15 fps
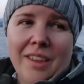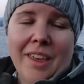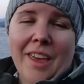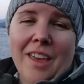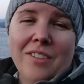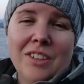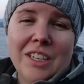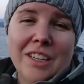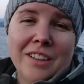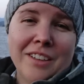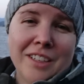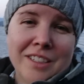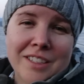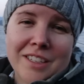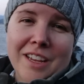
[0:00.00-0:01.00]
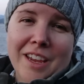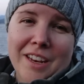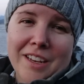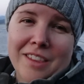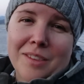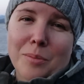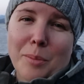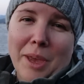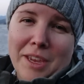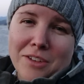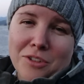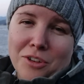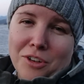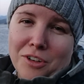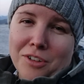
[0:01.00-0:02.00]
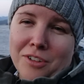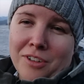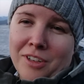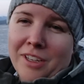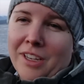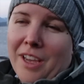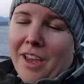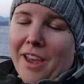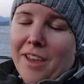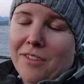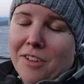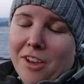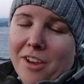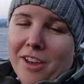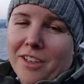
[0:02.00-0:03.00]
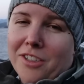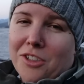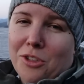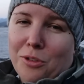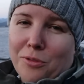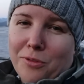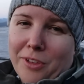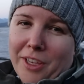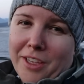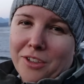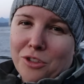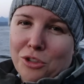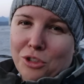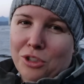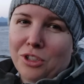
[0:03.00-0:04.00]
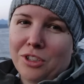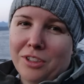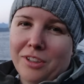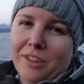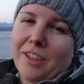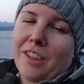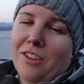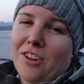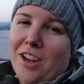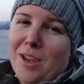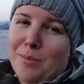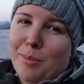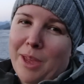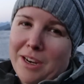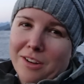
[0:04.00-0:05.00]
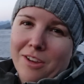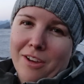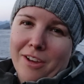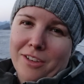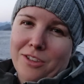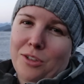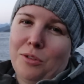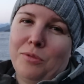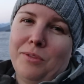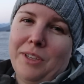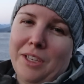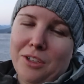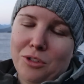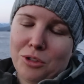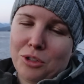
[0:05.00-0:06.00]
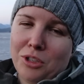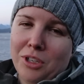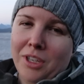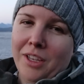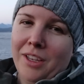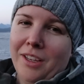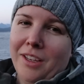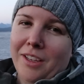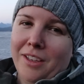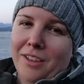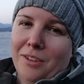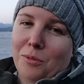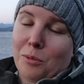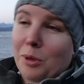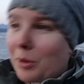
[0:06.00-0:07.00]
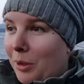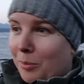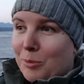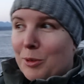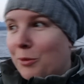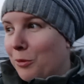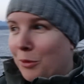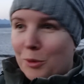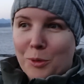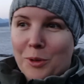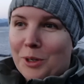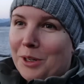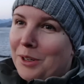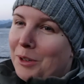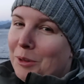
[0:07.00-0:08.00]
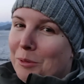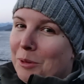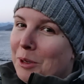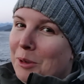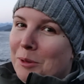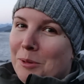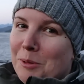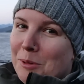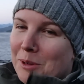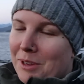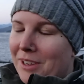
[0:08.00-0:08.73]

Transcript: Evidently tonight it's my turn. I've caught 2 fish. The other night Ben caught 2 fish. We're up to 4. Woo!